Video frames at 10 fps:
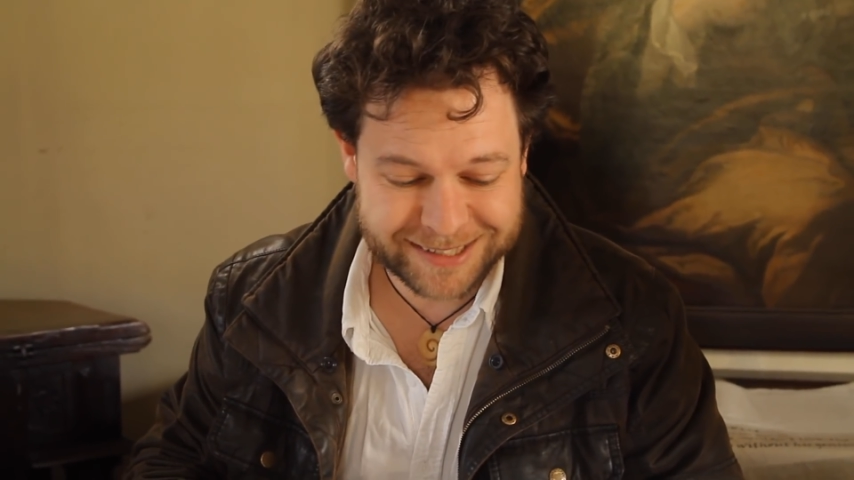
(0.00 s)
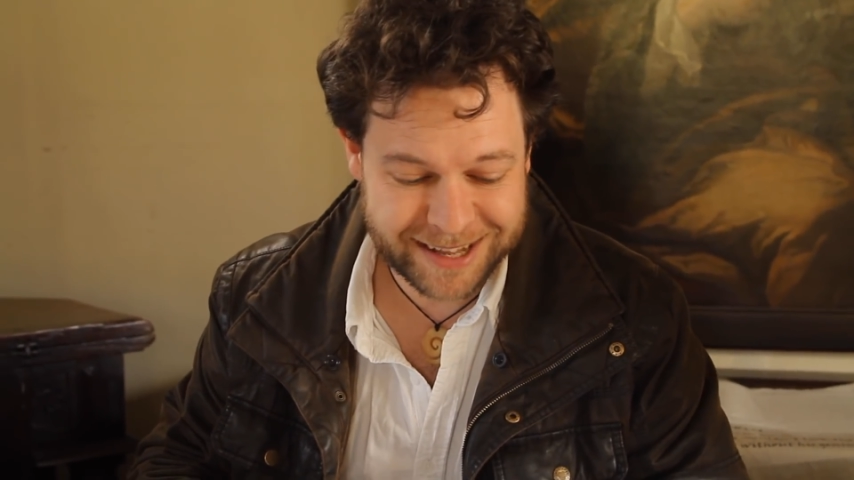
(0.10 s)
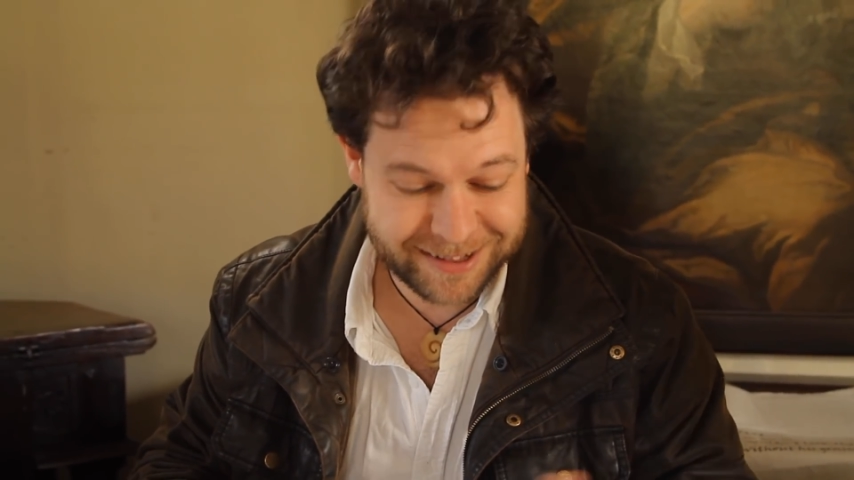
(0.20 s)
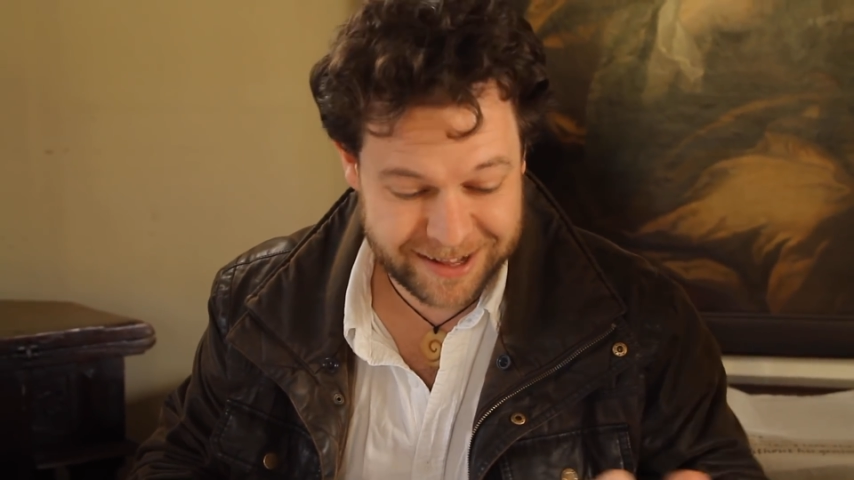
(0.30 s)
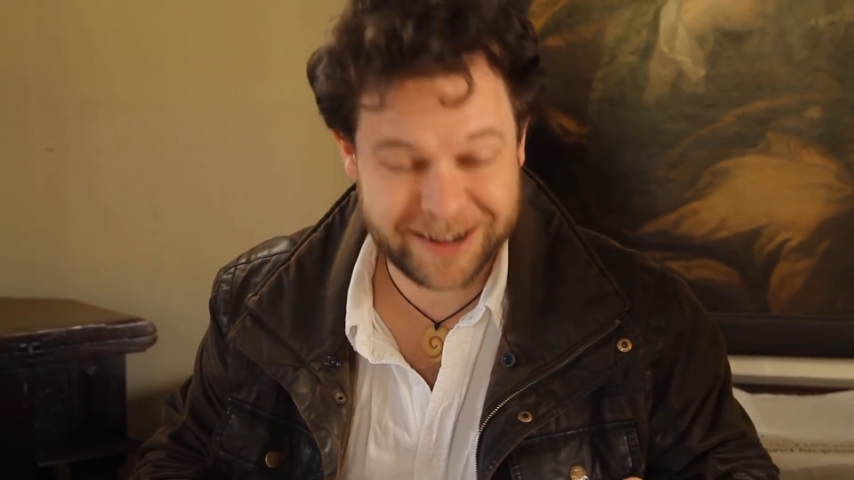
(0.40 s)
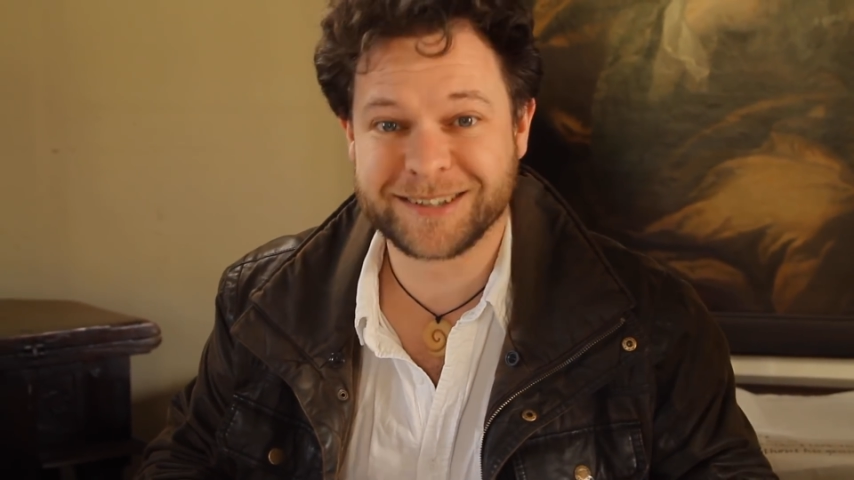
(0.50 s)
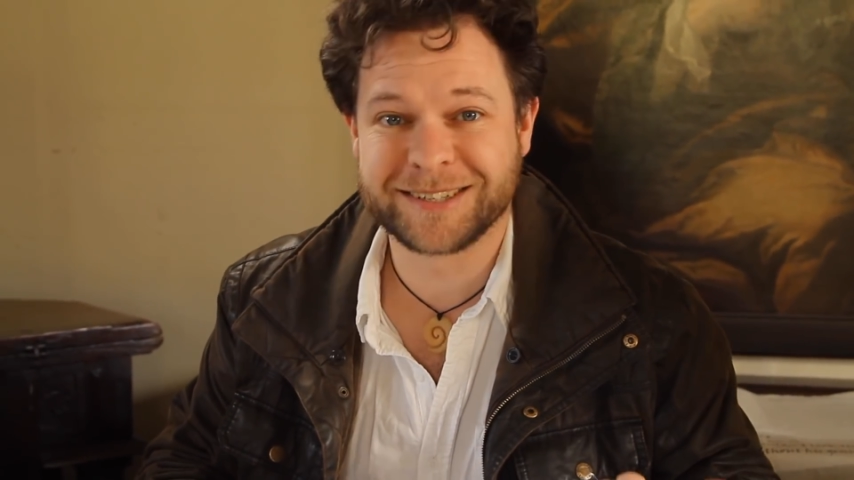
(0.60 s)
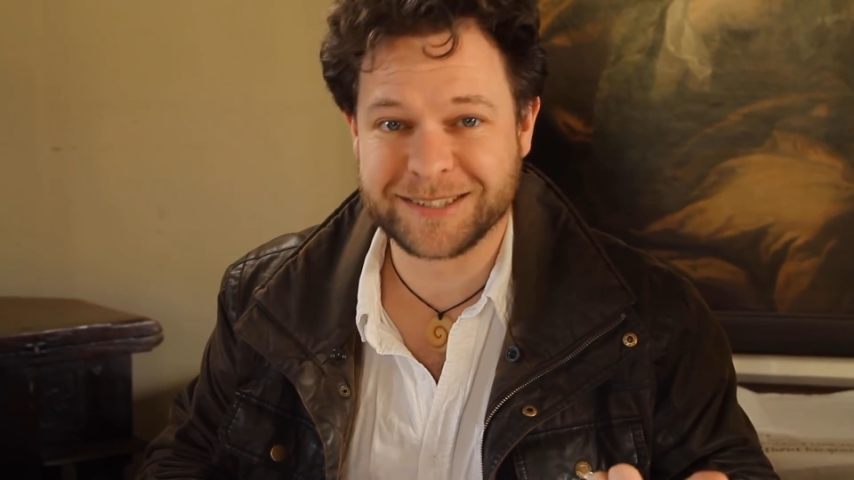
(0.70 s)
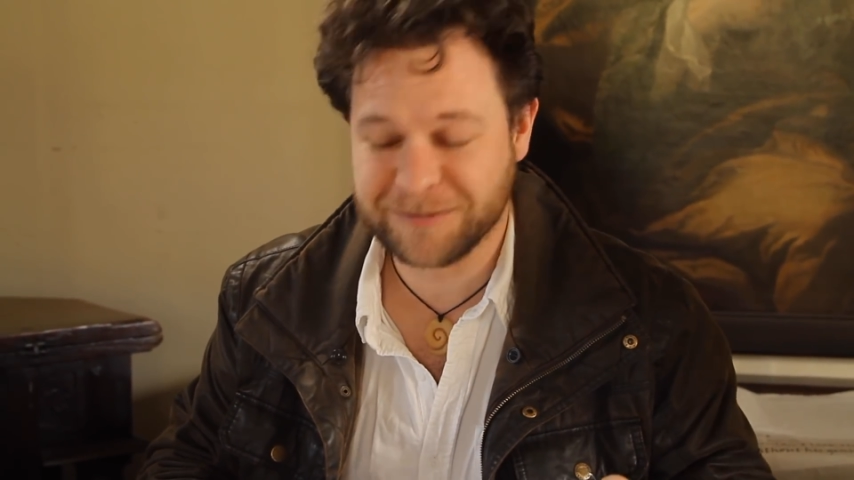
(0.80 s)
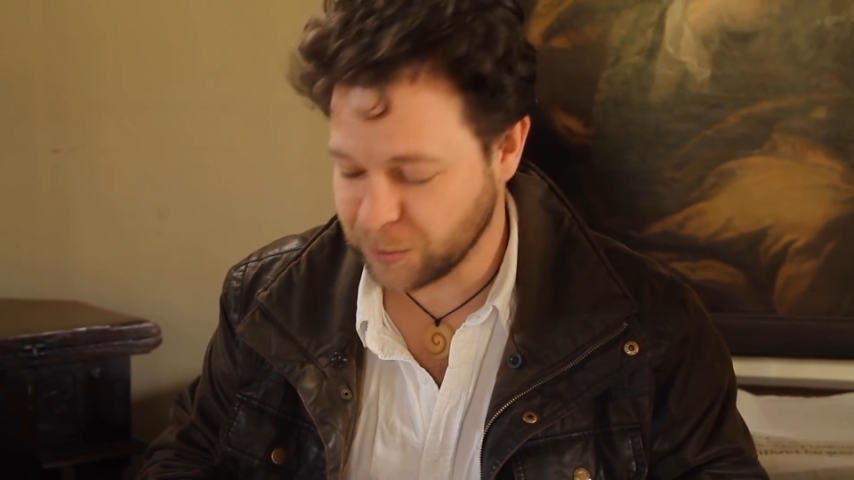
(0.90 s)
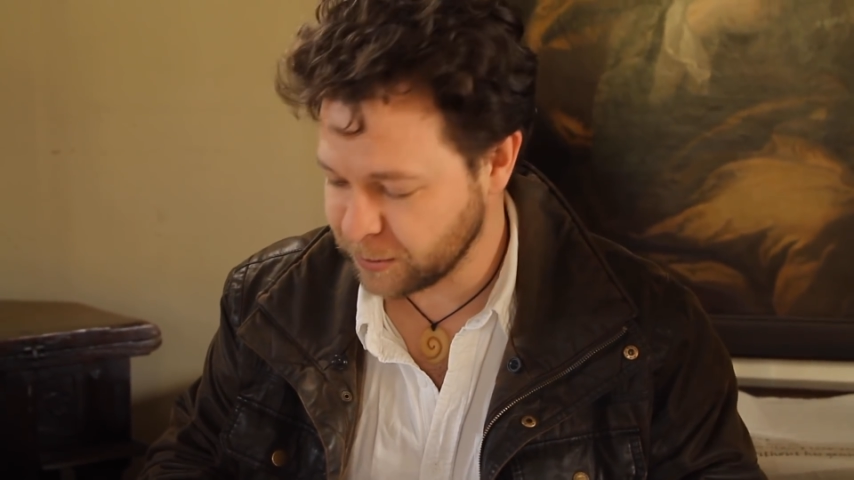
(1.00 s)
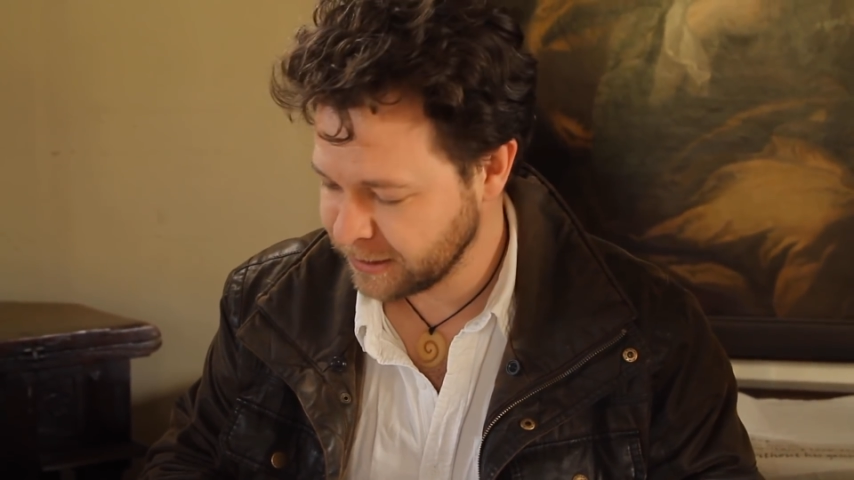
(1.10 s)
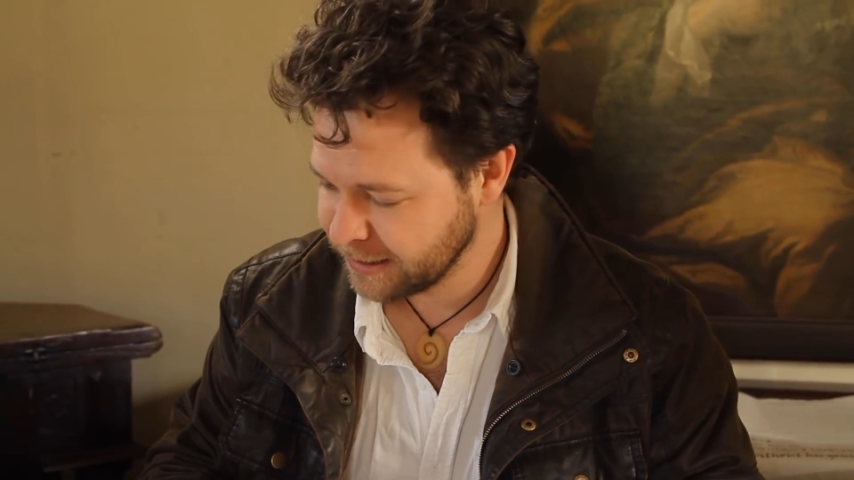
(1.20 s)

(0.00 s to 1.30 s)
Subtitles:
that they ask it for.